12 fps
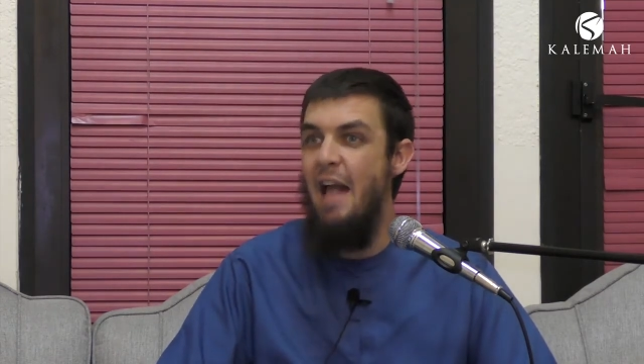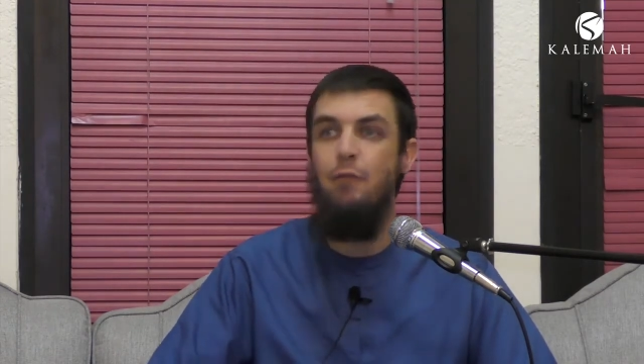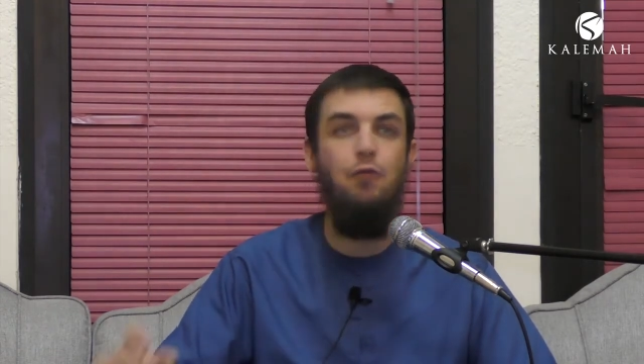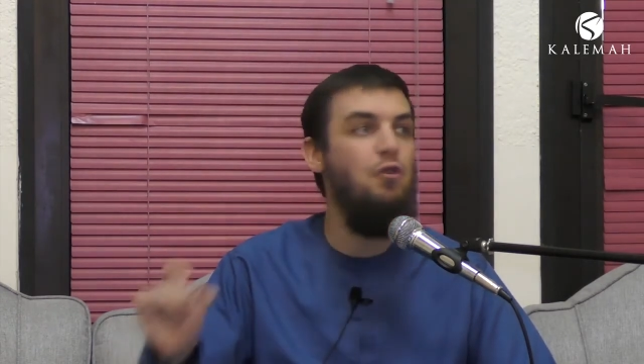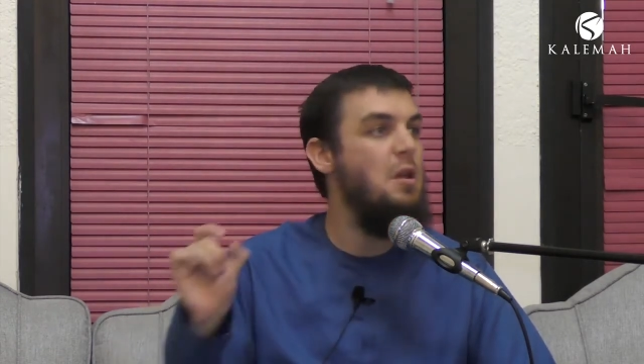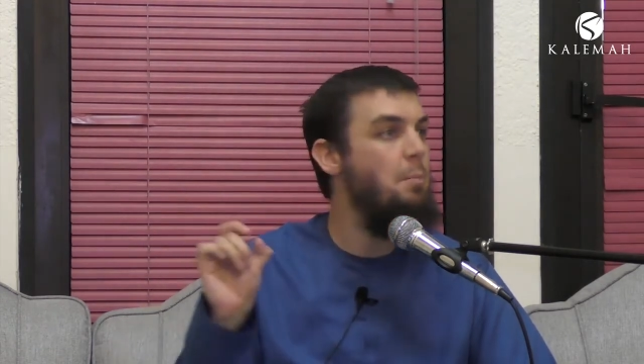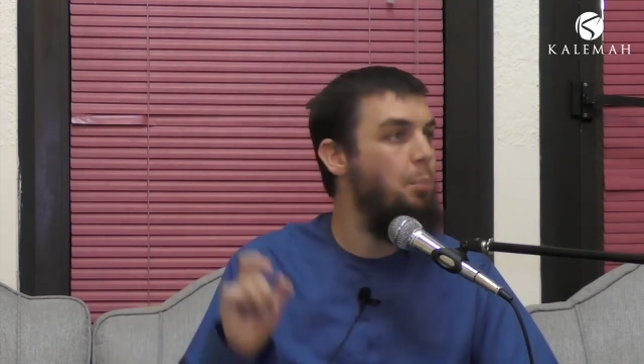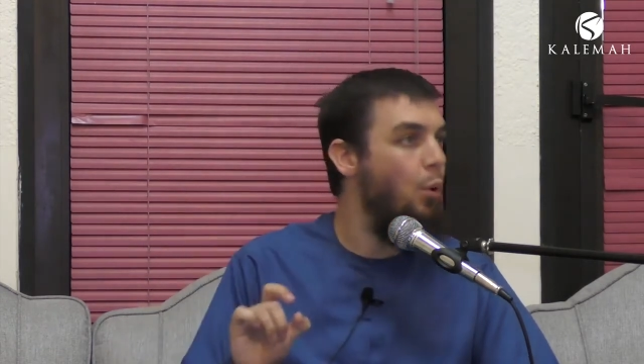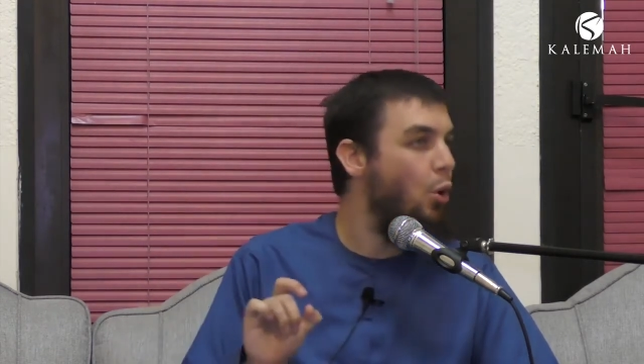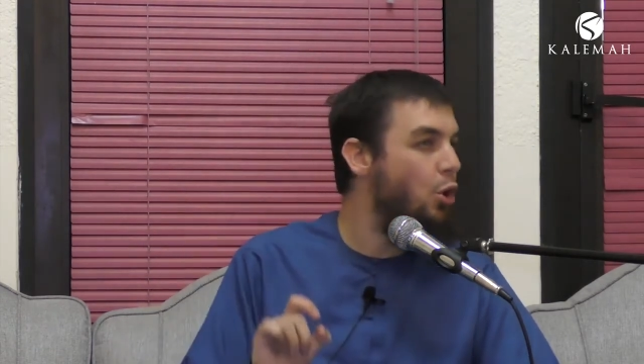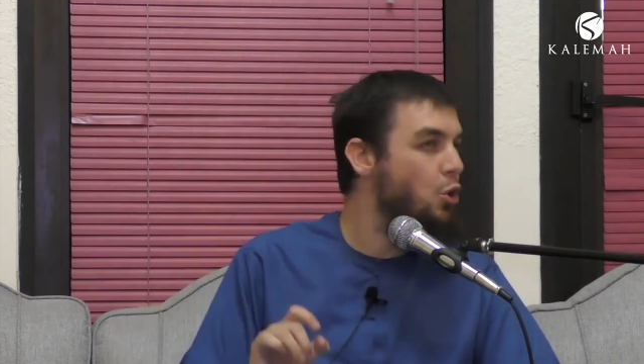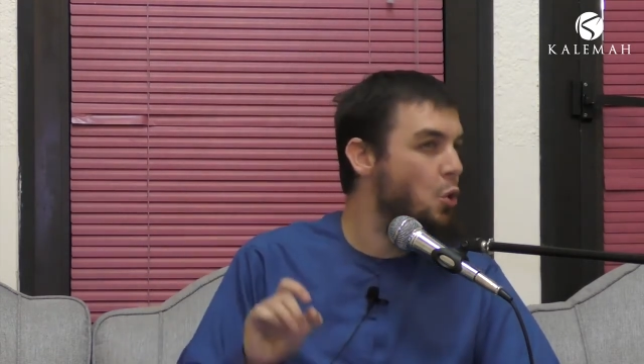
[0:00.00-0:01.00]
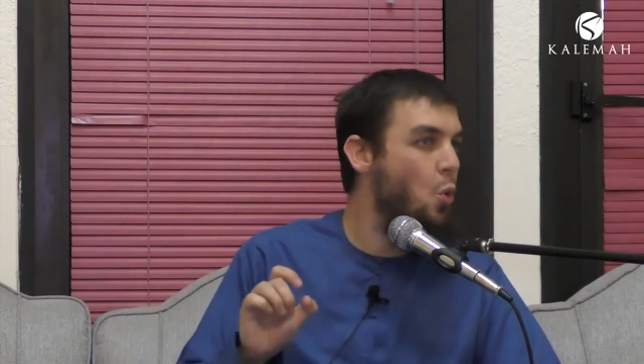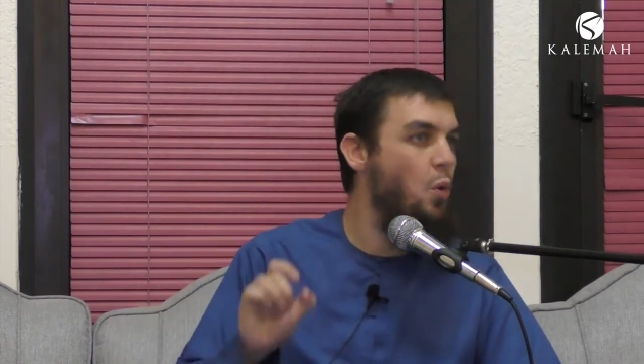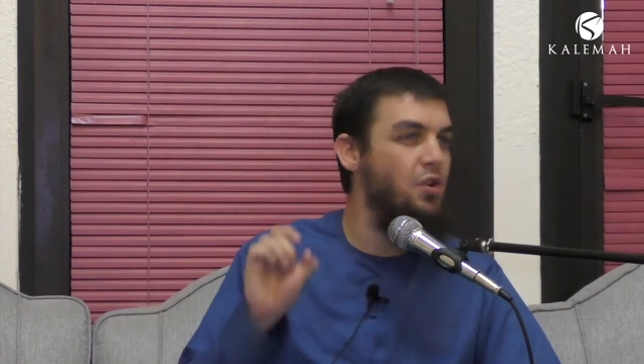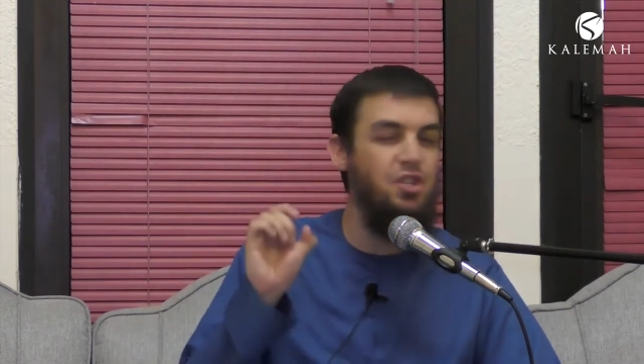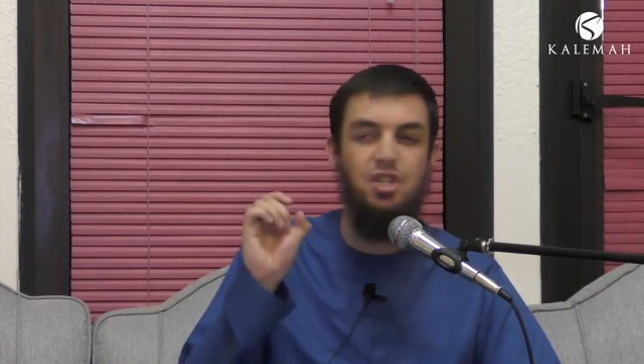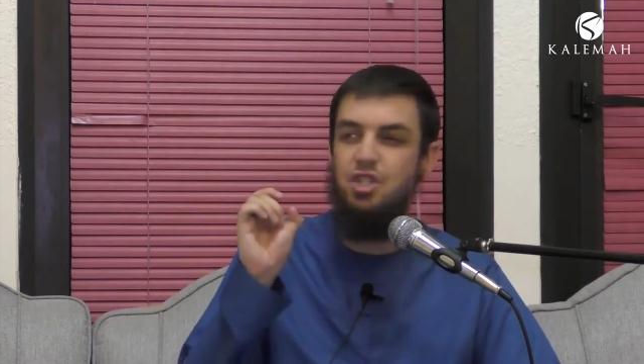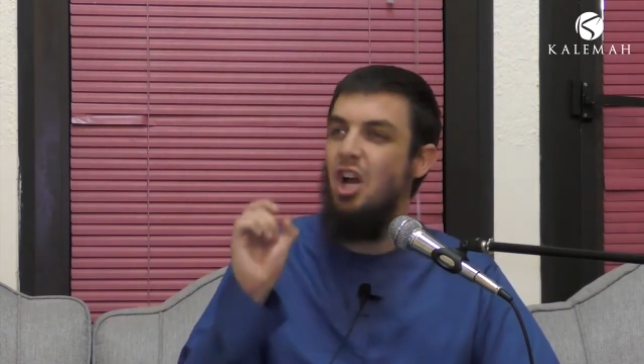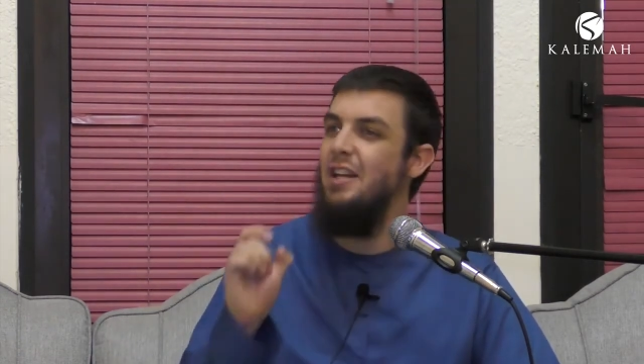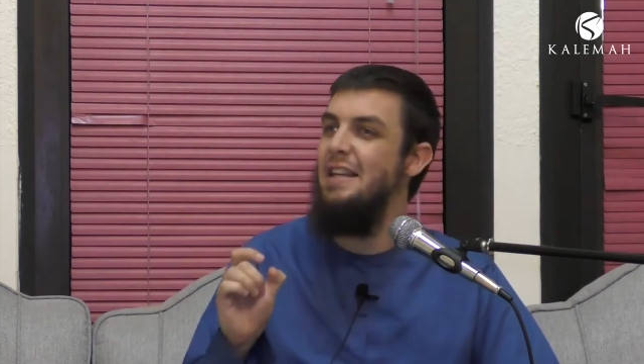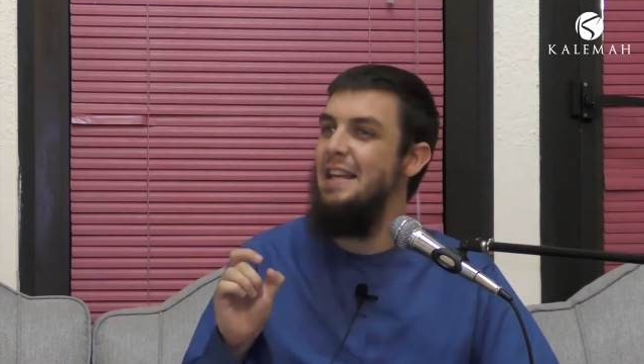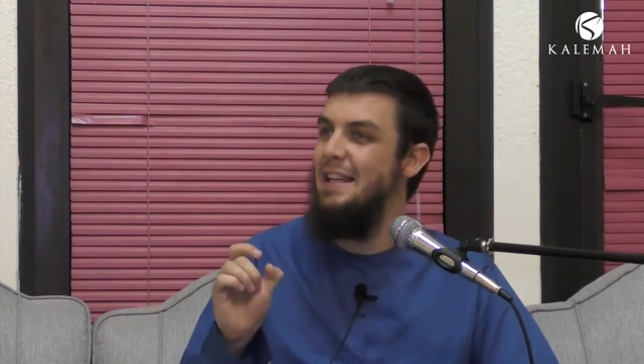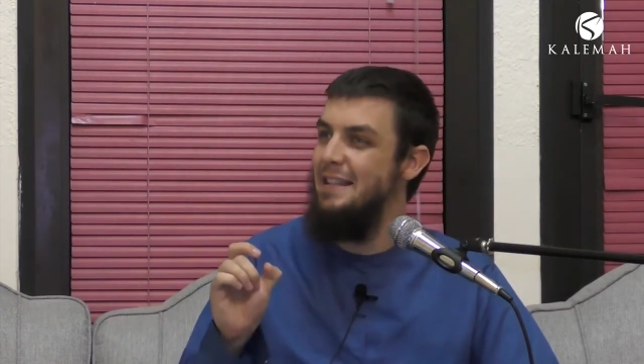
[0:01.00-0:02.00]
every book you will
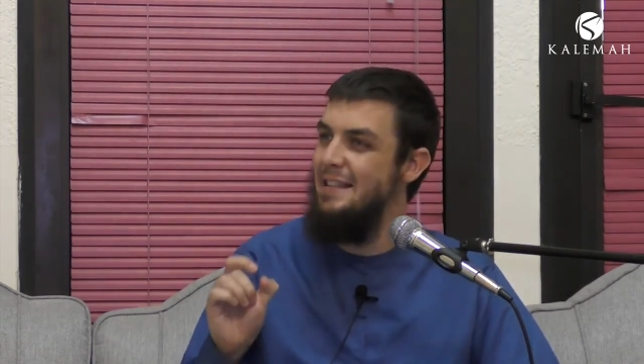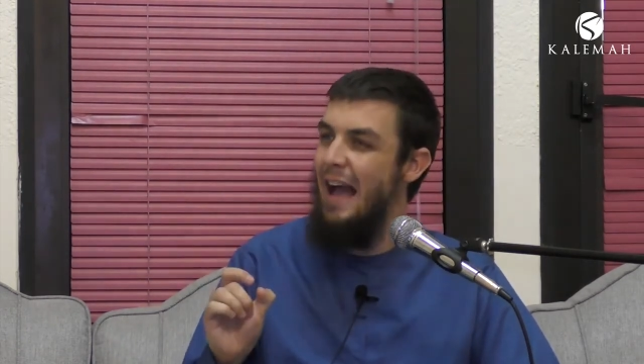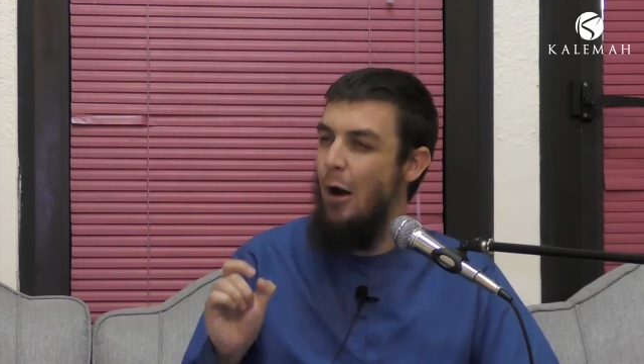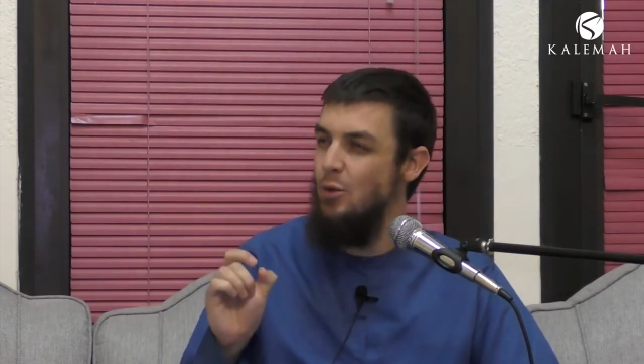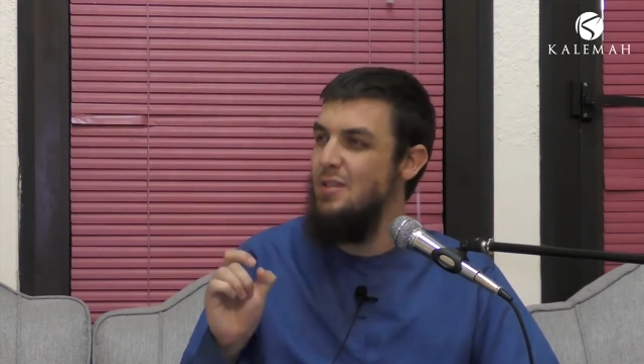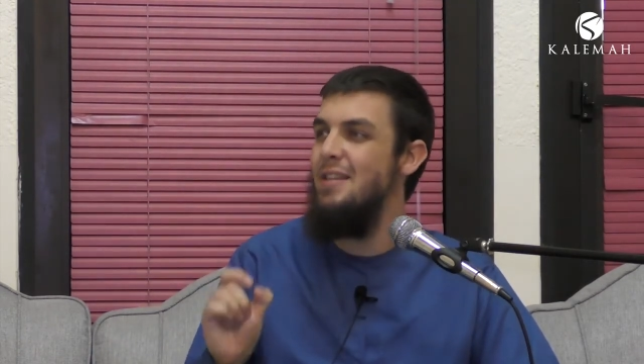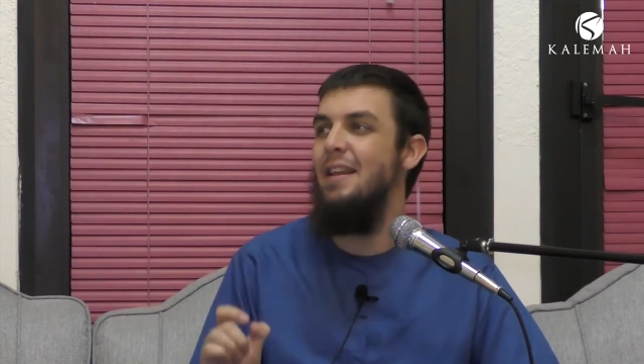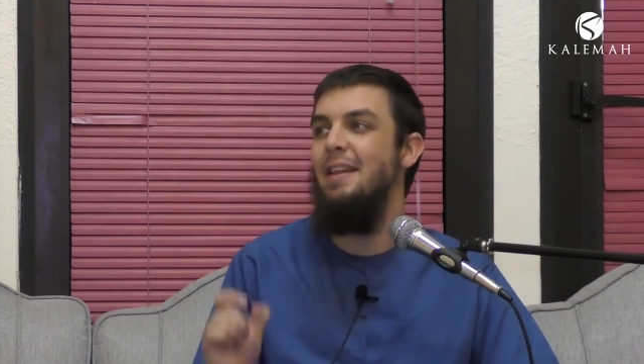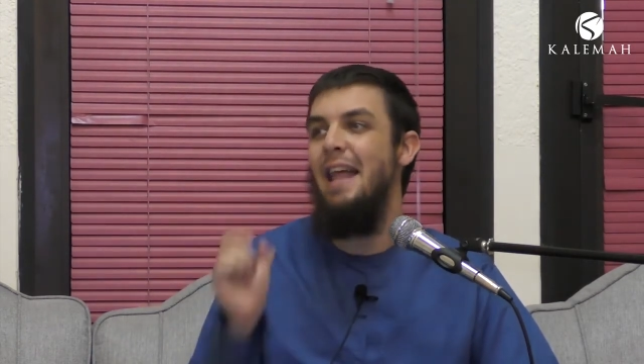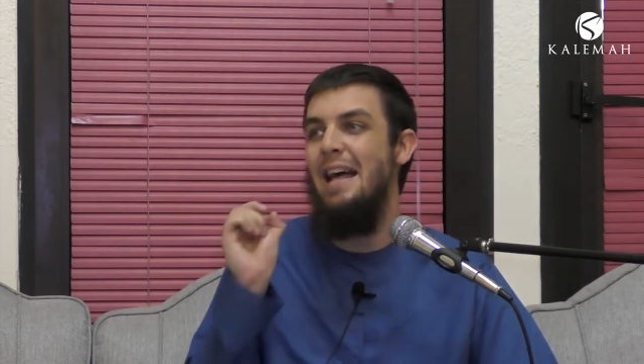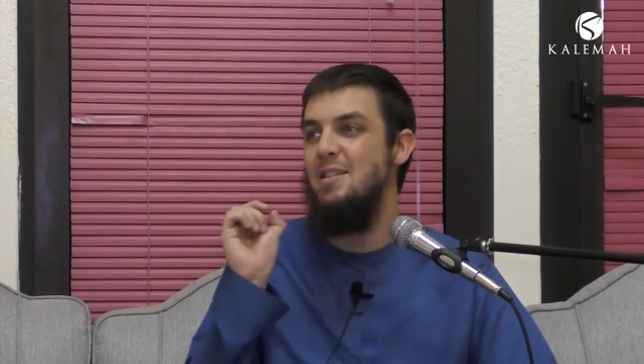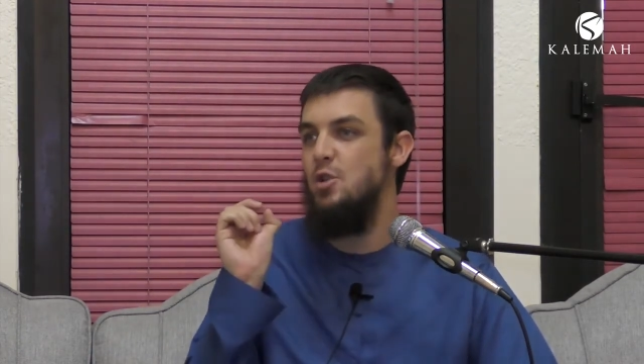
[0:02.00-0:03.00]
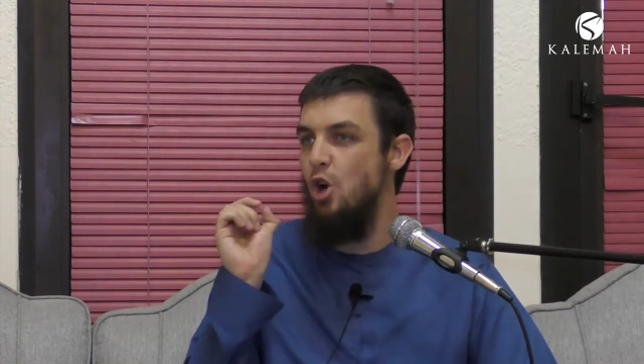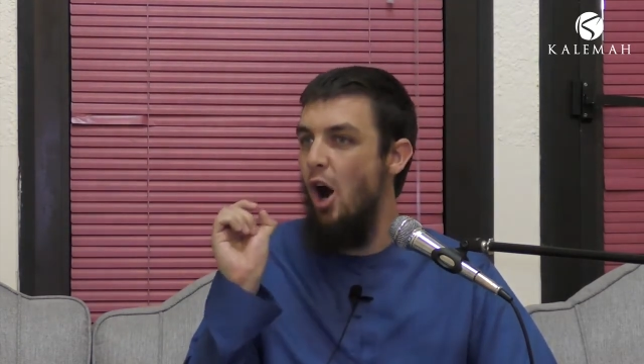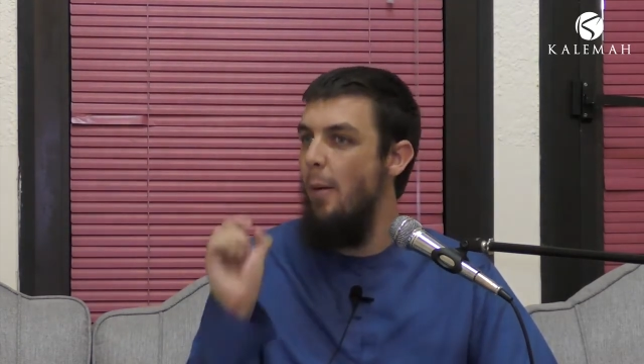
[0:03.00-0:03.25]
study it down to the last